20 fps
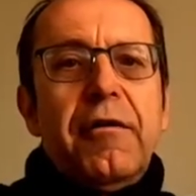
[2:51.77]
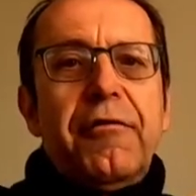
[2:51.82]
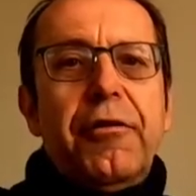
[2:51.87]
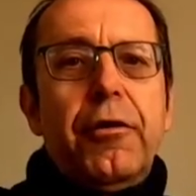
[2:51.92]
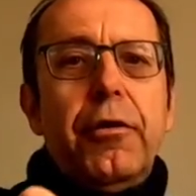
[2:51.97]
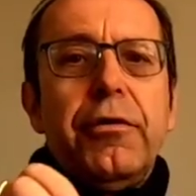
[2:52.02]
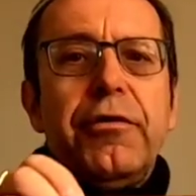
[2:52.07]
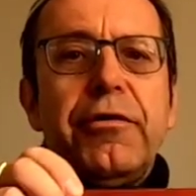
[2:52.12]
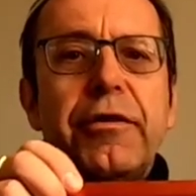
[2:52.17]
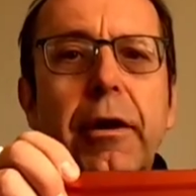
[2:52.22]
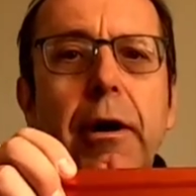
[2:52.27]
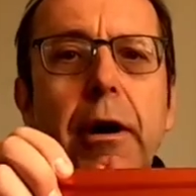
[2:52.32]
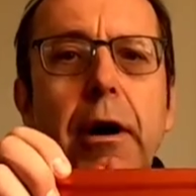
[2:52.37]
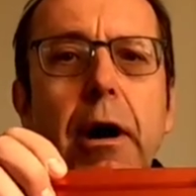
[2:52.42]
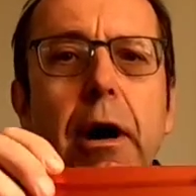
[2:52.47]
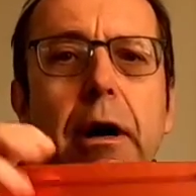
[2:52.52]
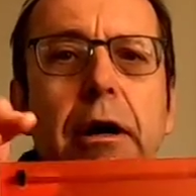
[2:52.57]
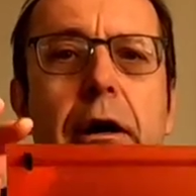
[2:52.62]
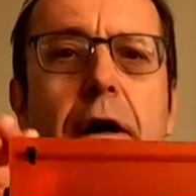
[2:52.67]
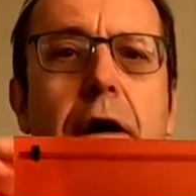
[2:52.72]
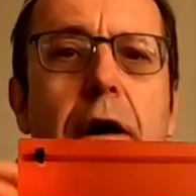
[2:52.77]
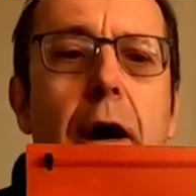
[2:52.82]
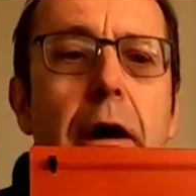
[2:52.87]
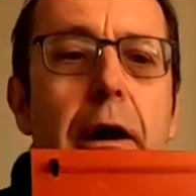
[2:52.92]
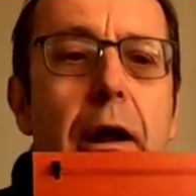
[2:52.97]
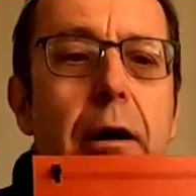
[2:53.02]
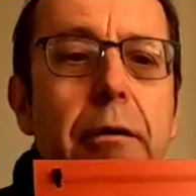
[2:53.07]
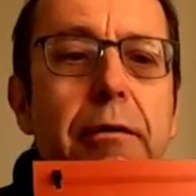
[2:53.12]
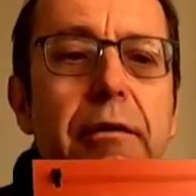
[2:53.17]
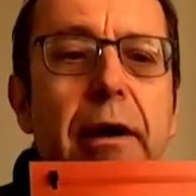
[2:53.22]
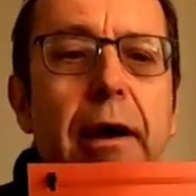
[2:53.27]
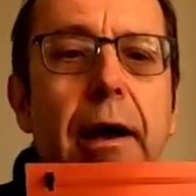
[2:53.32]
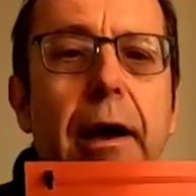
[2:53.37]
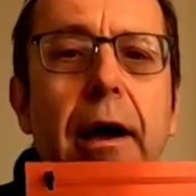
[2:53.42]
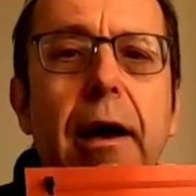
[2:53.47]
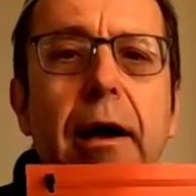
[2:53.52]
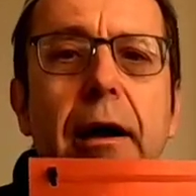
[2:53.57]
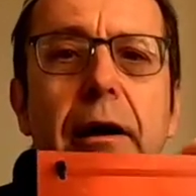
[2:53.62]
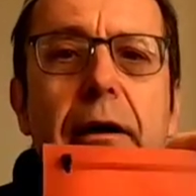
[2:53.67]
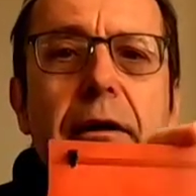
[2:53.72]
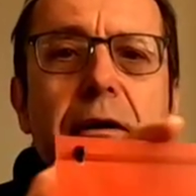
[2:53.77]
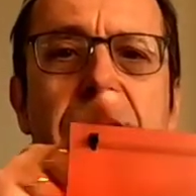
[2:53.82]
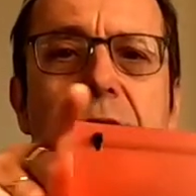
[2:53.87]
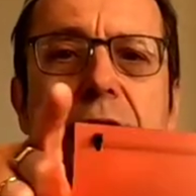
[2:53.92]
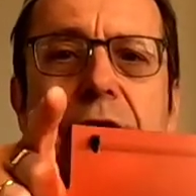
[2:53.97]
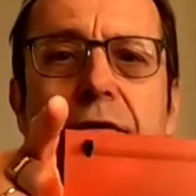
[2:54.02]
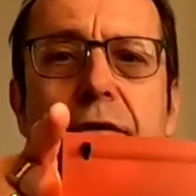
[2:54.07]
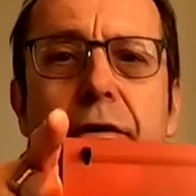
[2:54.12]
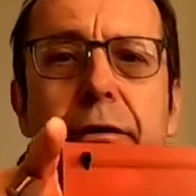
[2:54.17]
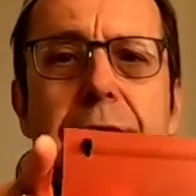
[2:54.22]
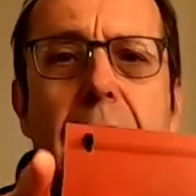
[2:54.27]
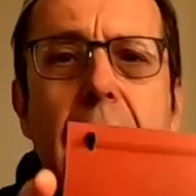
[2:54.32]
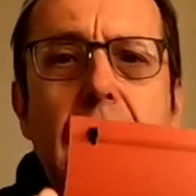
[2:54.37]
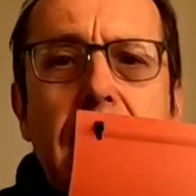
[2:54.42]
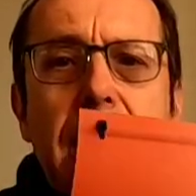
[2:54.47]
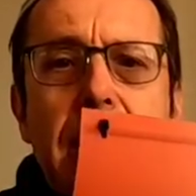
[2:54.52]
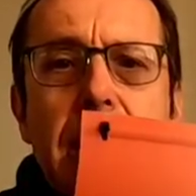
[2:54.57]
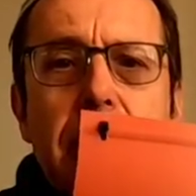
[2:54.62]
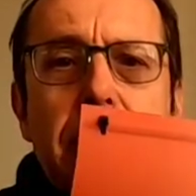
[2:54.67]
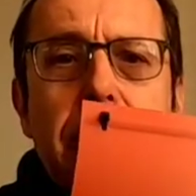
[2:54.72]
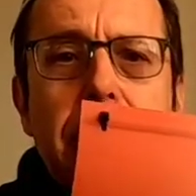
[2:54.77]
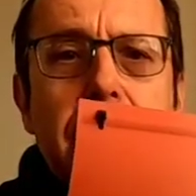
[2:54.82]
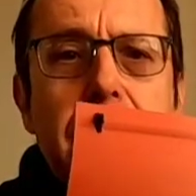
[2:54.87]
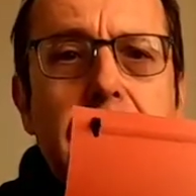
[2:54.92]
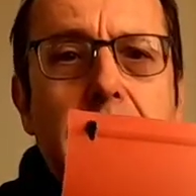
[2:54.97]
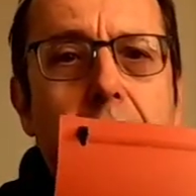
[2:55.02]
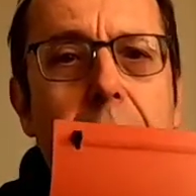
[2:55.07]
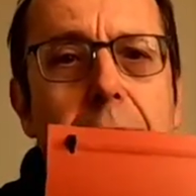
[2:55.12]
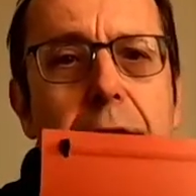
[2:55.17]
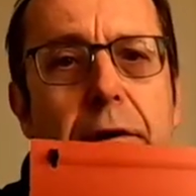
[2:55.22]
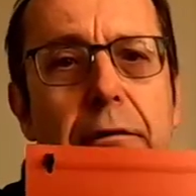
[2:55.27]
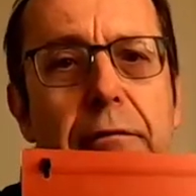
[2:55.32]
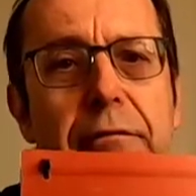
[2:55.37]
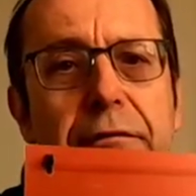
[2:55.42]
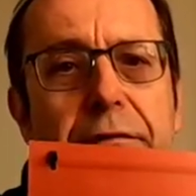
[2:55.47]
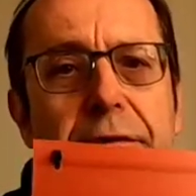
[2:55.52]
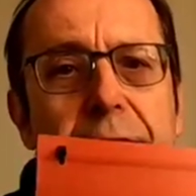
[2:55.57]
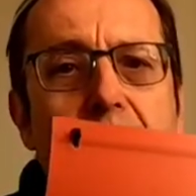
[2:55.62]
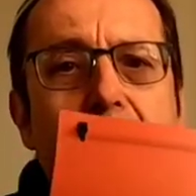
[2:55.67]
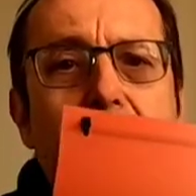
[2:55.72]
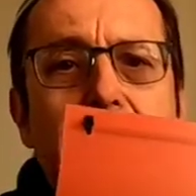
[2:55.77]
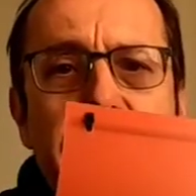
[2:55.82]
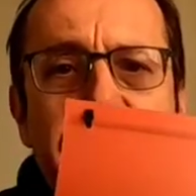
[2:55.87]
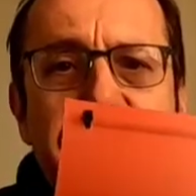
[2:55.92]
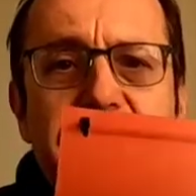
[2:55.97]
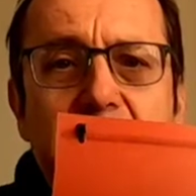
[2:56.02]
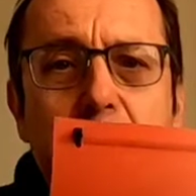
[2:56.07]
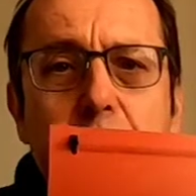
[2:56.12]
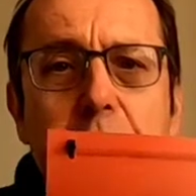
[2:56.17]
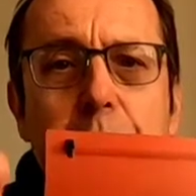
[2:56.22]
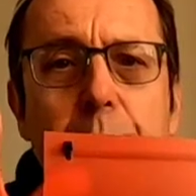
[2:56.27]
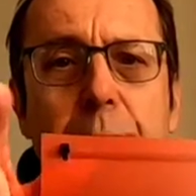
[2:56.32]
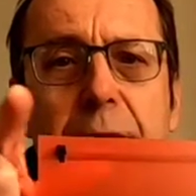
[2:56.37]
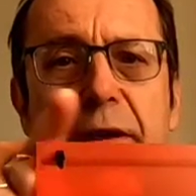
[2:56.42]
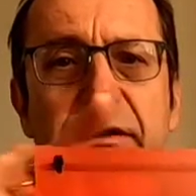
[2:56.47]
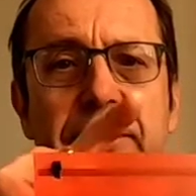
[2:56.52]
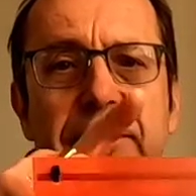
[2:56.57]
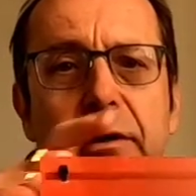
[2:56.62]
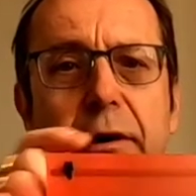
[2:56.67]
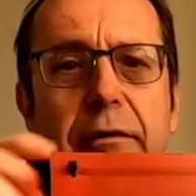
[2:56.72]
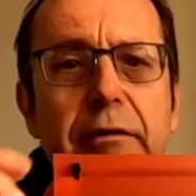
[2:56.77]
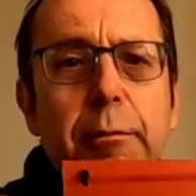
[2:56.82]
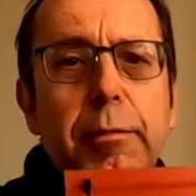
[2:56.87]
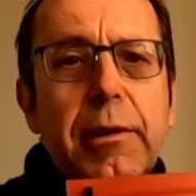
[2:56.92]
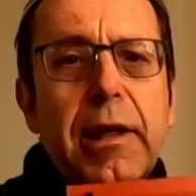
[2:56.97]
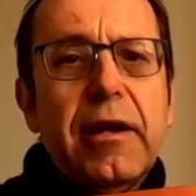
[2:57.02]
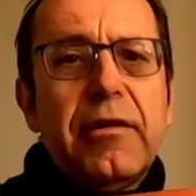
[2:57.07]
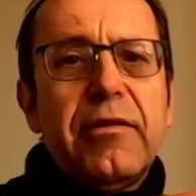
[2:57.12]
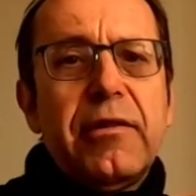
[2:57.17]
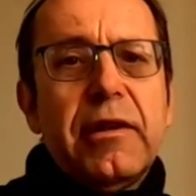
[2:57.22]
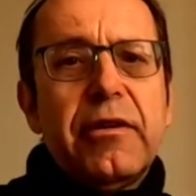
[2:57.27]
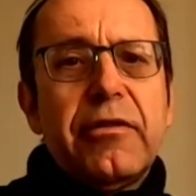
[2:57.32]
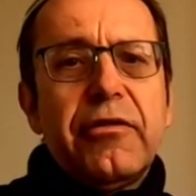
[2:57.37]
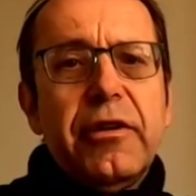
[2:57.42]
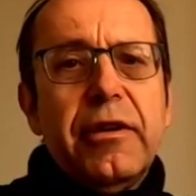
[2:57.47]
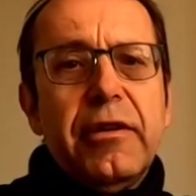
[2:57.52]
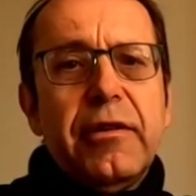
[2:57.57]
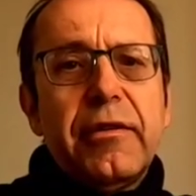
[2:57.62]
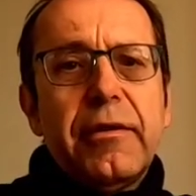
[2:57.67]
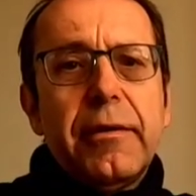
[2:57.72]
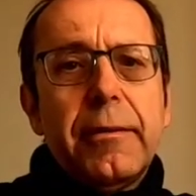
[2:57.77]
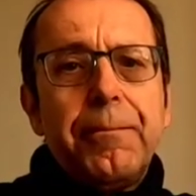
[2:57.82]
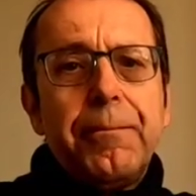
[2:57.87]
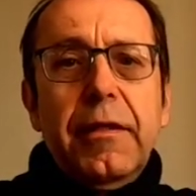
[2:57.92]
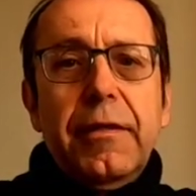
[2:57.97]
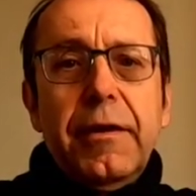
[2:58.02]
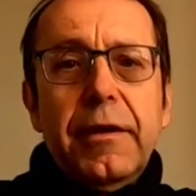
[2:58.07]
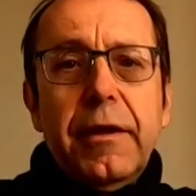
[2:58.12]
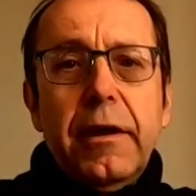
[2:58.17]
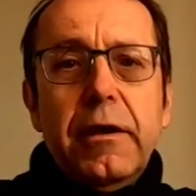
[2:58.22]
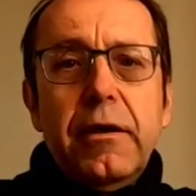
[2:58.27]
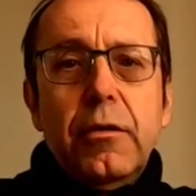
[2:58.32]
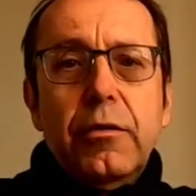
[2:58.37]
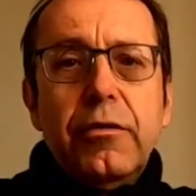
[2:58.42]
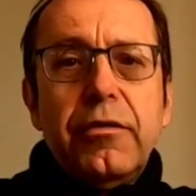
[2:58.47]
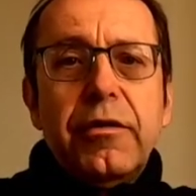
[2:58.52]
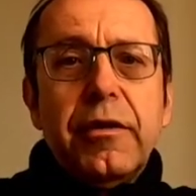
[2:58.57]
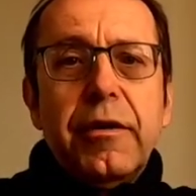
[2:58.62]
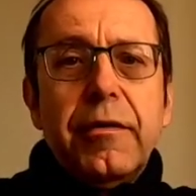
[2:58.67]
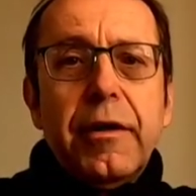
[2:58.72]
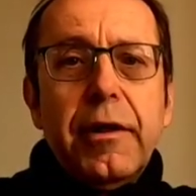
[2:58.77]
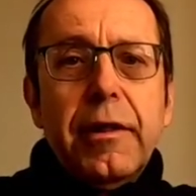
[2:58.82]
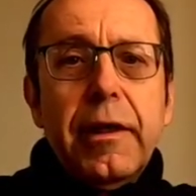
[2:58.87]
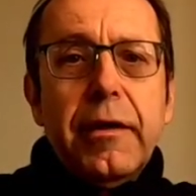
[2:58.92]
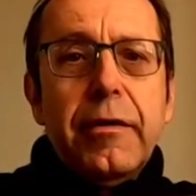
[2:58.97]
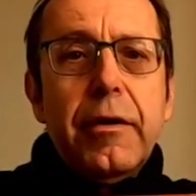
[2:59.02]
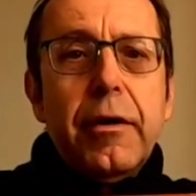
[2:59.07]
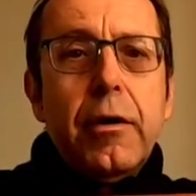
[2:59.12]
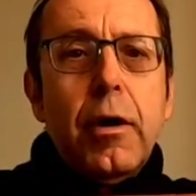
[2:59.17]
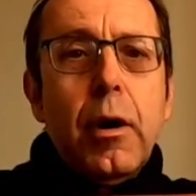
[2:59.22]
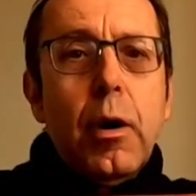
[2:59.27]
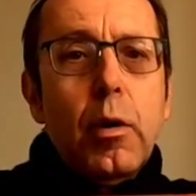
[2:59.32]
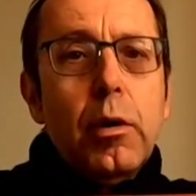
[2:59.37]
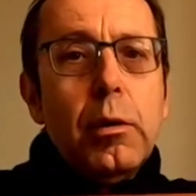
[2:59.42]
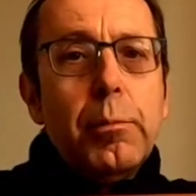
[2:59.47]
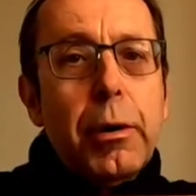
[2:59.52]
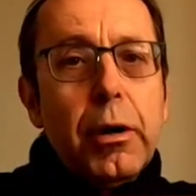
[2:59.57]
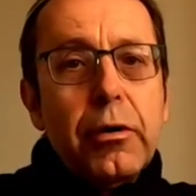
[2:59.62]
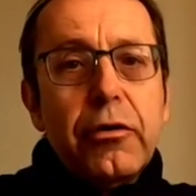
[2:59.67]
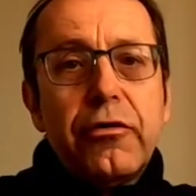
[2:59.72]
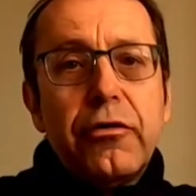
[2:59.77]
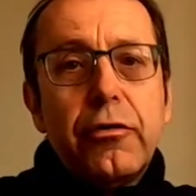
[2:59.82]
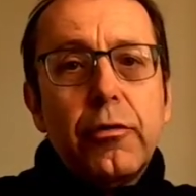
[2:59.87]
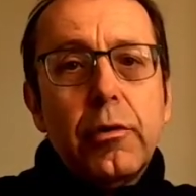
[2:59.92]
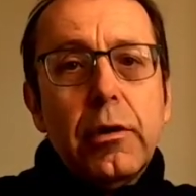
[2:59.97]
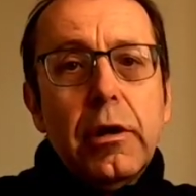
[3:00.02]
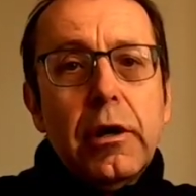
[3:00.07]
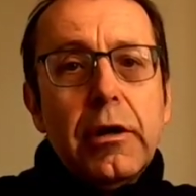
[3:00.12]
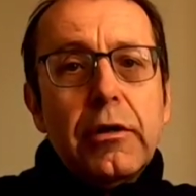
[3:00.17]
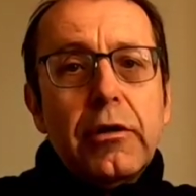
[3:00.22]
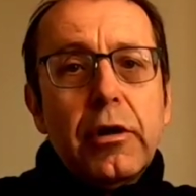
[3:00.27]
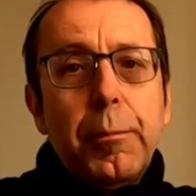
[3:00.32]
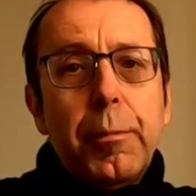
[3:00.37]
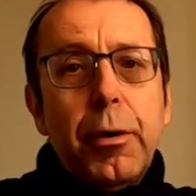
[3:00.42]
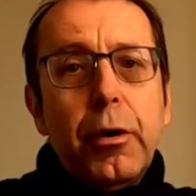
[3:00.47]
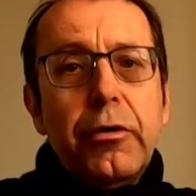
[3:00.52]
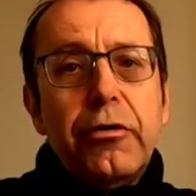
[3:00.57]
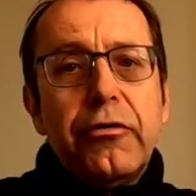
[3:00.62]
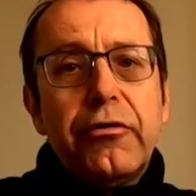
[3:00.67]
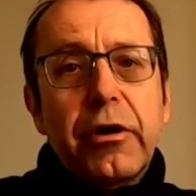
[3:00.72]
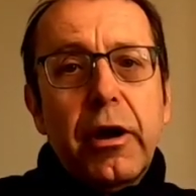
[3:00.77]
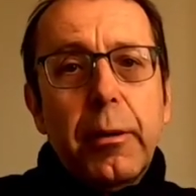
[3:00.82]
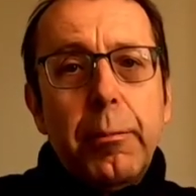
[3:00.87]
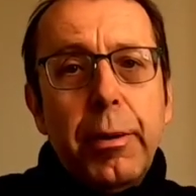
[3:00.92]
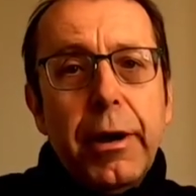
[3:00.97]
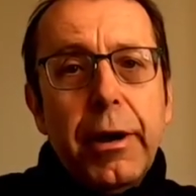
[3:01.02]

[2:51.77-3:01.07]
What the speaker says: First, I cut out a triangular kind of flag-shaped piece of the plastic sheet, and then I used the leather hole punch tool to punch a